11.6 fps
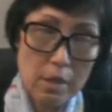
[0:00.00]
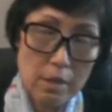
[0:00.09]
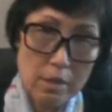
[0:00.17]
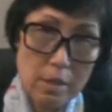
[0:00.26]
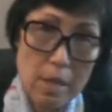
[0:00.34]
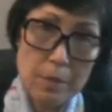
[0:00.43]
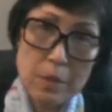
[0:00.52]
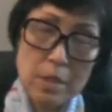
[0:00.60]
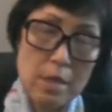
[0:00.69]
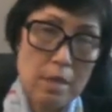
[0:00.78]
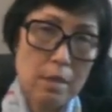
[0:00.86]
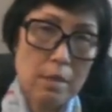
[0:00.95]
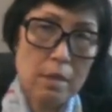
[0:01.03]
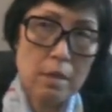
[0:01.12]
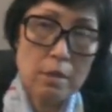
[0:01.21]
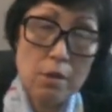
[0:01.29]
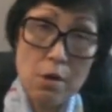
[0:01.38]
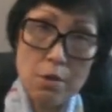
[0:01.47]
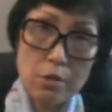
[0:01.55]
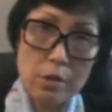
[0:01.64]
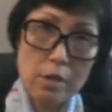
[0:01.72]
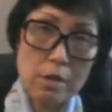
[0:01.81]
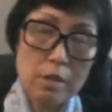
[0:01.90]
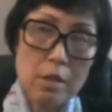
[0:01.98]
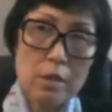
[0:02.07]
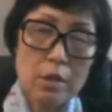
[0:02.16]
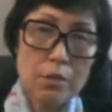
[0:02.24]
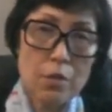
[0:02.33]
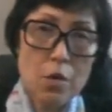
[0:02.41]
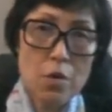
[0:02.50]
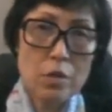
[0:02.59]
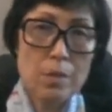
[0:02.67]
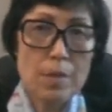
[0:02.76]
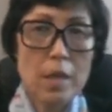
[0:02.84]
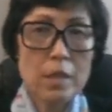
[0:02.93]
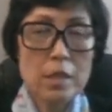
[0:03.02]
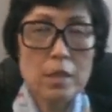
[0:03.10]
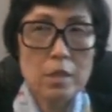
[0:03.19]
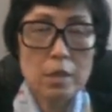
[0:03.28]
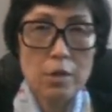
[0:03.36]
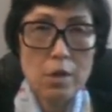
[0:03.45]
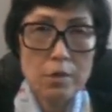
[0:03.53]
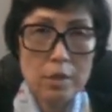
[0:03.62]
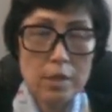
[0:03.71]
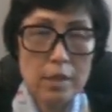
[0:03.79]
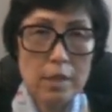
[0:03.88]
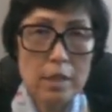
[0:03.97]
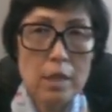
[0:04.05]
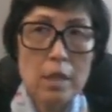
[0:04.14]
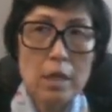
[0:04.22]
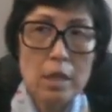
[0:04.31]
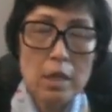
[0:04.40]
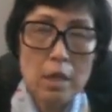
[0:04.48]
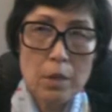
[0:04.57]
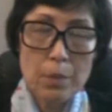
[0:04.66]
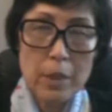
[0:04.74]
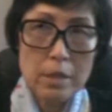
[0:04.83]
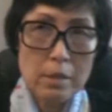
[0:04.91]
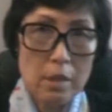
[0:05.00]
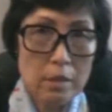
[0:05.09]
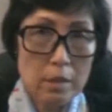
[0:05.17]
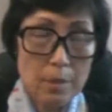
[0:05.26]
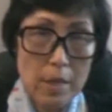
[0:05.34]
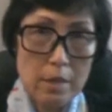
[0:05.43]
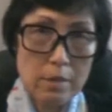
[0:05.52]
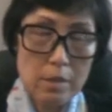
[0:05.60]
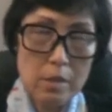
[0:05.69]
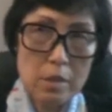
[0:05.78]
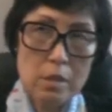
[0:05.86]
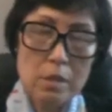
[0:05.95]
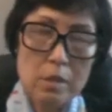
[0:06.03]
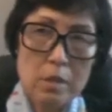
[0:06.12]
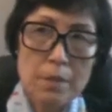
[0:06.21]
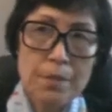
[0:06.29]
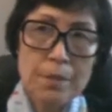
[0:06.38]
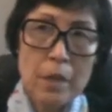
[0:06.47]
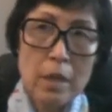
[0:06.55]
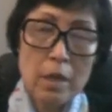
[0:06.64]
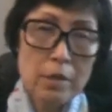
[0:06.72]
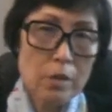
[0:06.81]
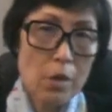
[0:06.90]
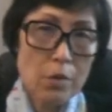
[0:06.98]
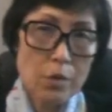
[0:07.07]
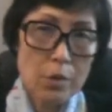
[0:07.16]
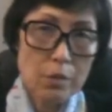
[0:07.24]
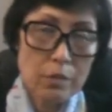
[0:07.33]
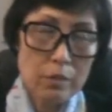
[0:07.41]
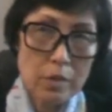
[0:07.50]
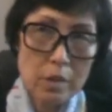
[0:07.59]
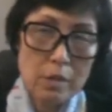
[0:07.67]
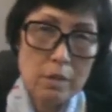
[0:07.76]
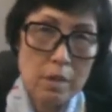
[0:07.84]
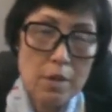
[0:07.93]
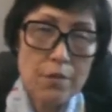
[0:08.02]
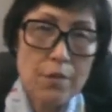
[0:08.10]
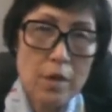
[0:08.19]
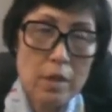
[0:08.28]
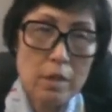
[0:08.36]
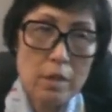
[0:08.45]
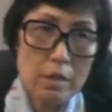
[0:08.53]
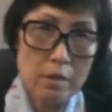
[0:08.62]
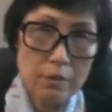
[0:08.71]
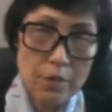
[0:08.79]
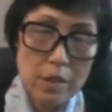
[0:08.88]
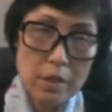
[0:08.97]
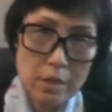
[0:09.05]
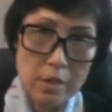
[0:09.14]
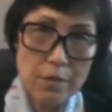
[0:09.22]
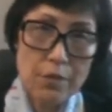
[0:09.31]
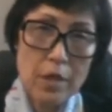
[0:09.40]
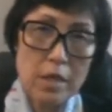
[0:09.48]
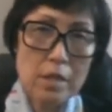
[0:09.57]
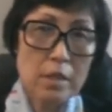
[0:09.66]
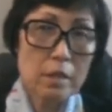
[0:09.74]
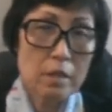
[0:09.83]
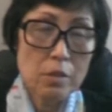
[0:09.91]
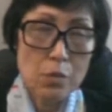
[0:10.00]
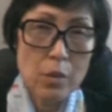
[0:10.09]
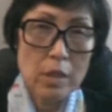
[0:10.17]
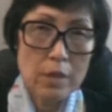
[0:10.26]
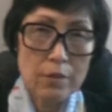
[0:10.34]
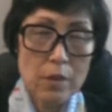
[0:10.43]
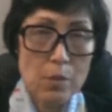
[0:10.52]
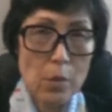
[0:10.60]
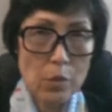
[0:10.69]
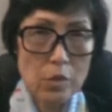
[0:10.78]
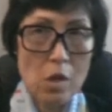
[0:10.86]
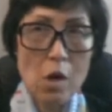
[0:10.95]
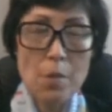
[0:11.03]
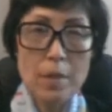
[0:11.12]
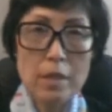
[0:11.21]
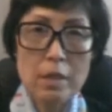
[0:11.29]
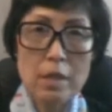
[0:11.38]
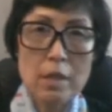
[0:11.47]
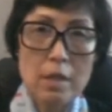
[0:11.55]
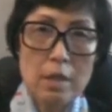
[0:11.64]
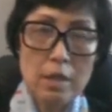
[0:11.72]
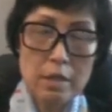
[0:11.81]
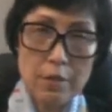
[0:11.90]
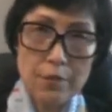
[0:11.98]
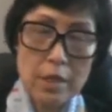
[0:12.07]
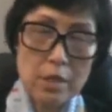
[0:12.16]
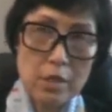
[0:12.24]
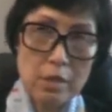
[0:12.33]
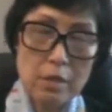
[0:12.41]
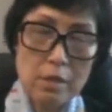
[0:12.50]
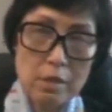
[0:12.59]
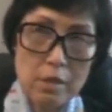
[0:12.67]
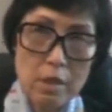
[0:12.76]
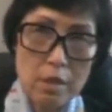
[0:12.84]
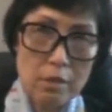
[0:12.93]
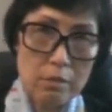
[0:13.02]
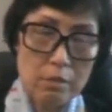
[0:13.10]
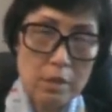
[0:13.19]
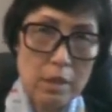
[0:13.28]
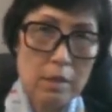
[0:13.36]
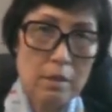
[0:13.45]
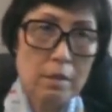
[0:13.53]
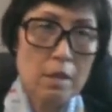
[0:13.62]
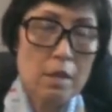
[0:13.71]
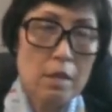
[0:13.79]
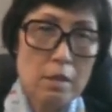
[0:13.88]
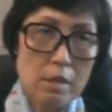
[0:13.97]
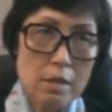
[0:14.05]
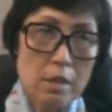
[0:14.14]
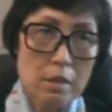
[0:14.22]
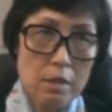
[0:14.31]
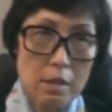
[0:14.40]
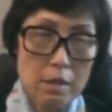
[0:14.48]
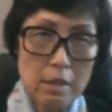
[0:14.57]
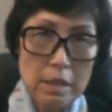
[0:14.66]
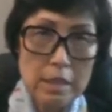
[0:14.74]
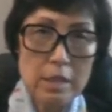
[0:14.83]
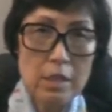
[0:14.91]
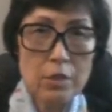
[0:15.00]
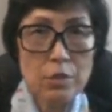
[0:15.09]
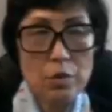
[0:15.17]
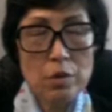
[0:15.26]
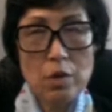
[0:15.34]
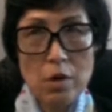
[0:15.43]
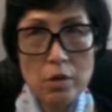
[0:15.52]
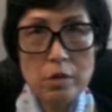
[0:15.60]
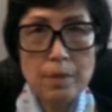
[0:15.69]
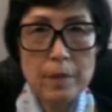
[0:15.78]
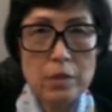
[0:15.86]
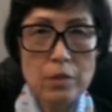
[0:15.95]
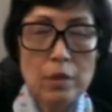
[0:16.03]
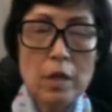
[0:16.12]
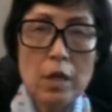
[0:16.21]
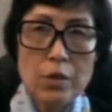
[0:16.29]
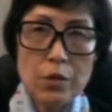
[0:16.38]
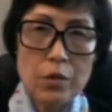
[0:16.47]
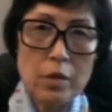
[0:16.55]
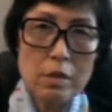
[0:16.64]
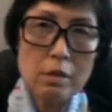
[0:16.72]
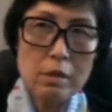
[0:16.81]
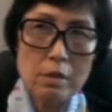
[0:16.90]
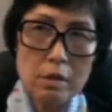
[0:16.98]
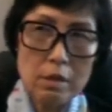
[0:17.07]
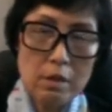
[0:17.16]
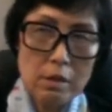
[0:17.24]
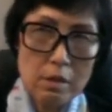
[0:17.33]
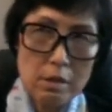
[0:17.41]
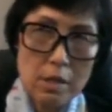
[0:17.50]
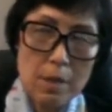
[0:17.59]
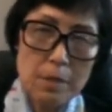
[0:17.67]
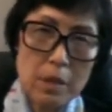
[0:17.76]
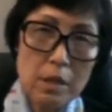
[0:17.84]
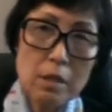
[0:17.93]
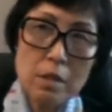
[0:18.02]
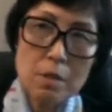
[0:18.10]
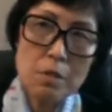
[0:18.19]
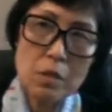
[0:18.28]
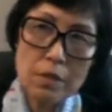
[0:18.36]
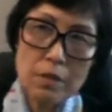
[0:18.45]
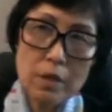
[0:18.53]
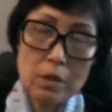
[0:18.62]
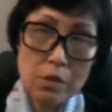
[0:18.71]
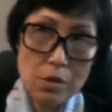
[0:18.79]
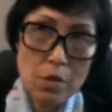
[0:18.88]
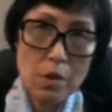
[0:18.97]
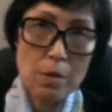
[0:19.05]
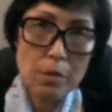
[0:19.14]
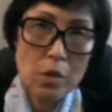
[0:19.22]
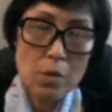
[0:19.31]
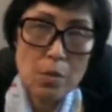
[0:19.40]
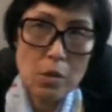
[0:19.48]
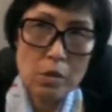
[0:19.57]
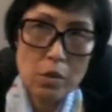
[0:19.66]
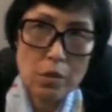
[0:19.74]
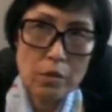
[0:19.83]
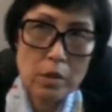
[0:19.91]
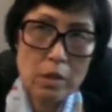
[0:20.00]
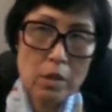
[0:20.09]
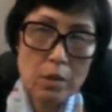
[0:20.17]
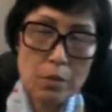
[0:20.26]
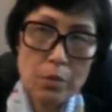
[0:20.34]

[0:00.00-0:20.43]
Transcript: septic causes and of course manage accordingly uh, based on the pathogens and also the skin uh, fungus infection is one of the most common uh, infections. Uh, we can see it either clinic or hospital. So this is the, the septic. In terms of the growth, abnormal growth, either